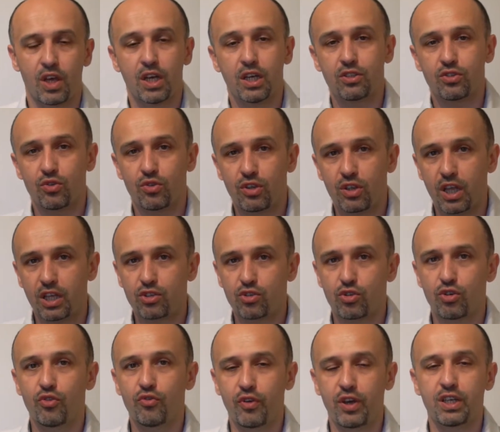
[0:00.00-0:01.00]
So the
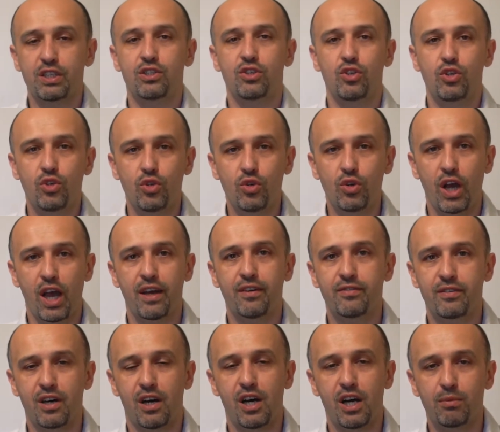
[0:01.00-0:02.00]
truth is you
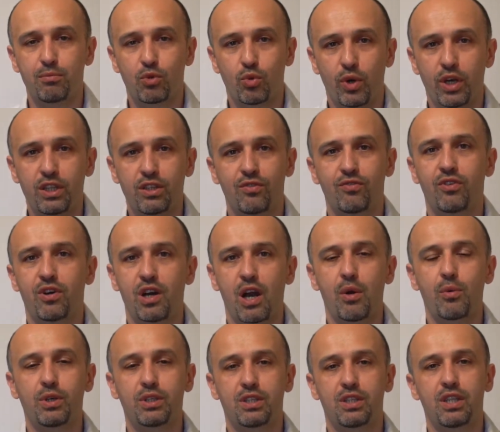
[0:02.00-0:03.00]
have time twenty-four
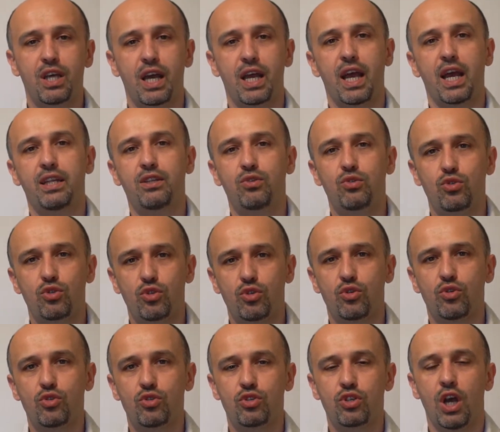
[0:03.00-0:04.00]
hours a day and you
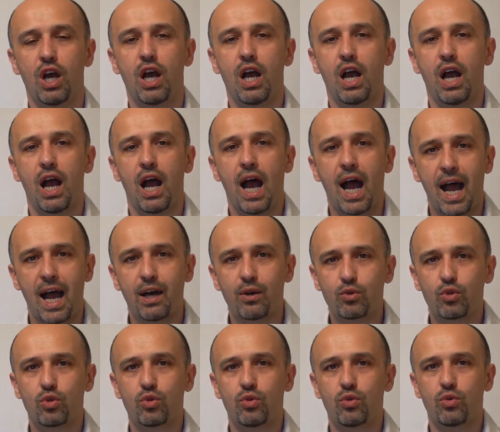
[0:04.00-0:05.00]
choose how
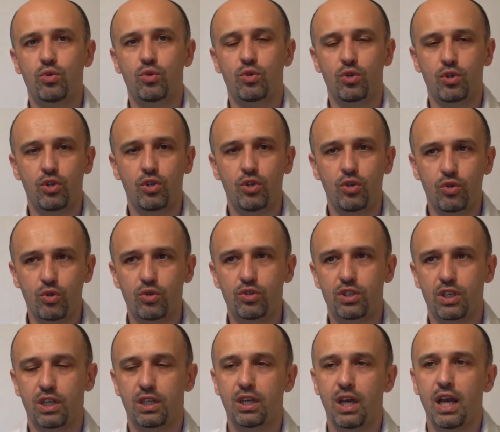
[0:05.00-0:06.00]
to
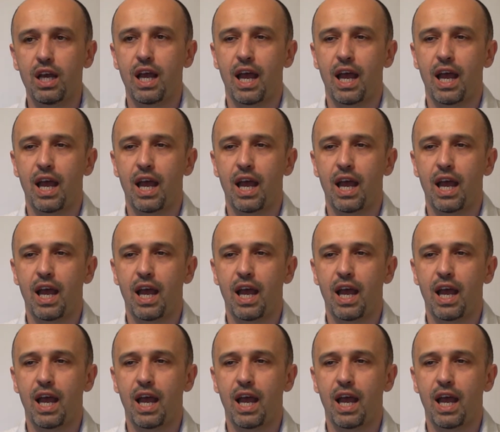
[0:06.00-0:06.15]
use it.